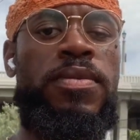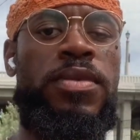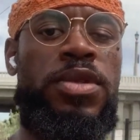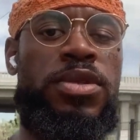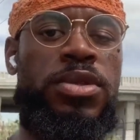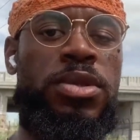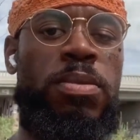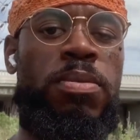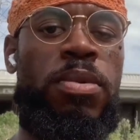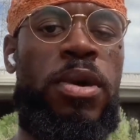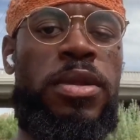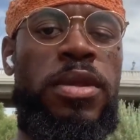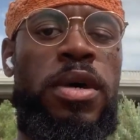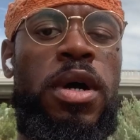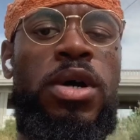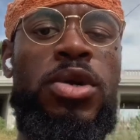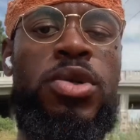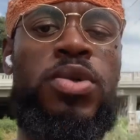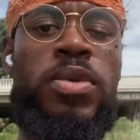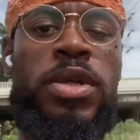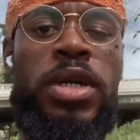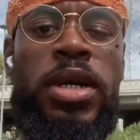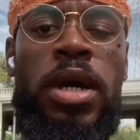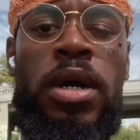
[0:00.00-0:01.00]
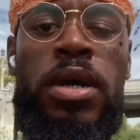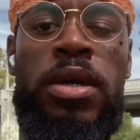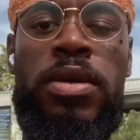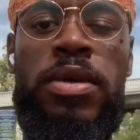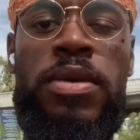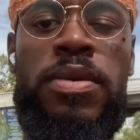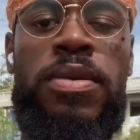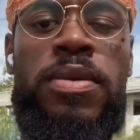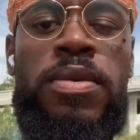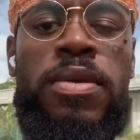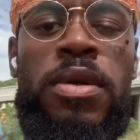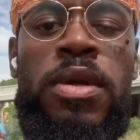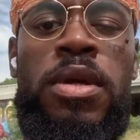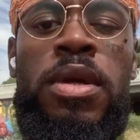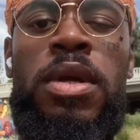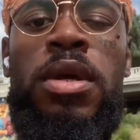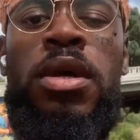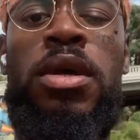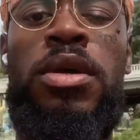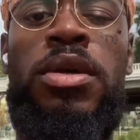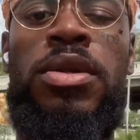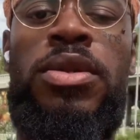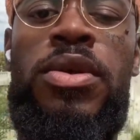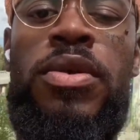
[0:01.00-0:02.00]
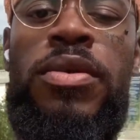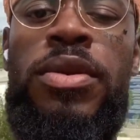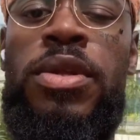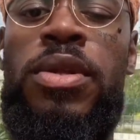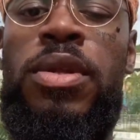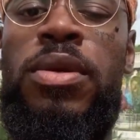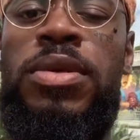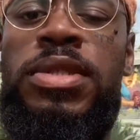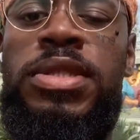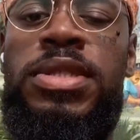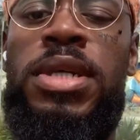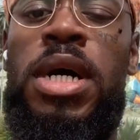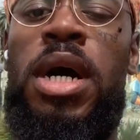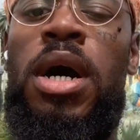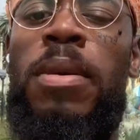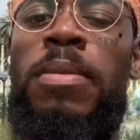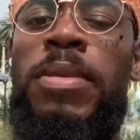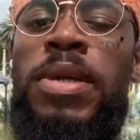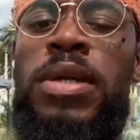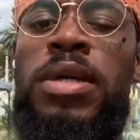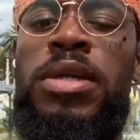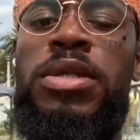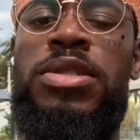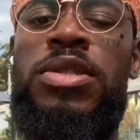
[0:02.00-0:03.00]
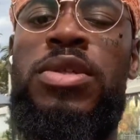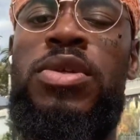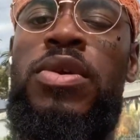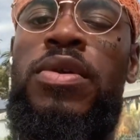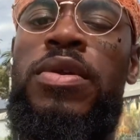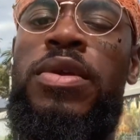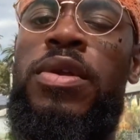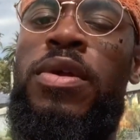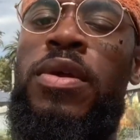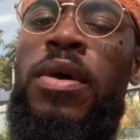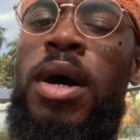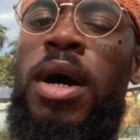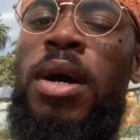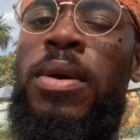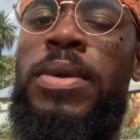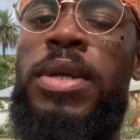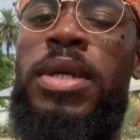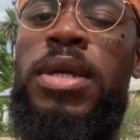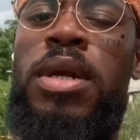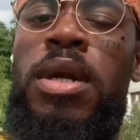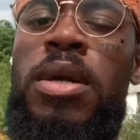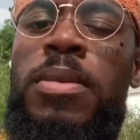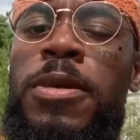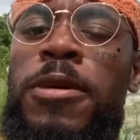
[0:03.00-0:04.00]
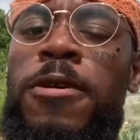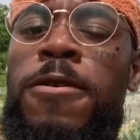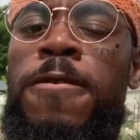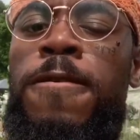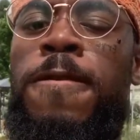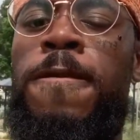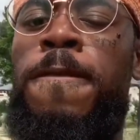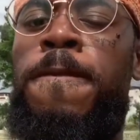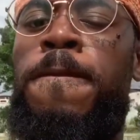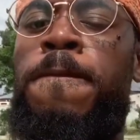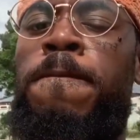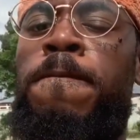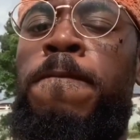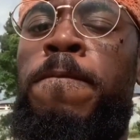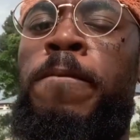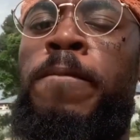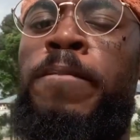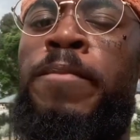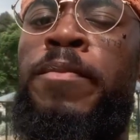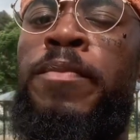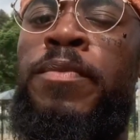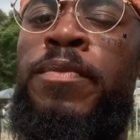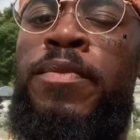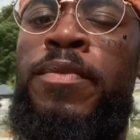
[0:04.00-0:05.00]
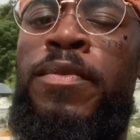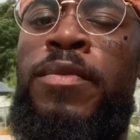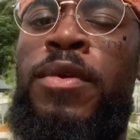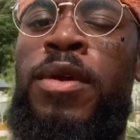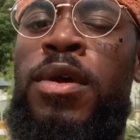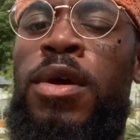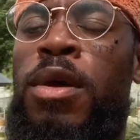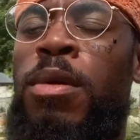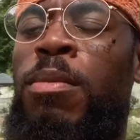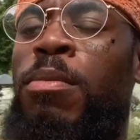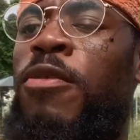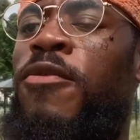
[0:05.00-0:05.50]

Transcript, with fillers: It's your brother Uncle K. You already know what time it is and you already know how we coming.